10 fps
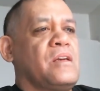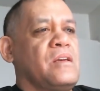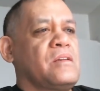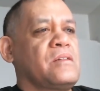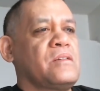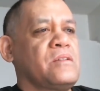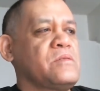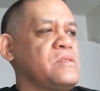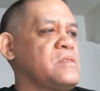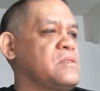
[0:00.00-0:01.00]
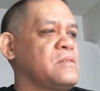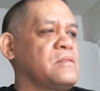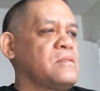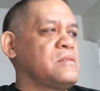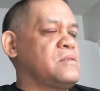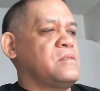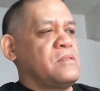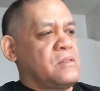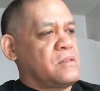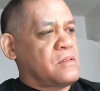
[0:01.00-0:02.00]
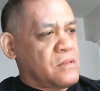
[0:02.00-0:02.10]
And he uses this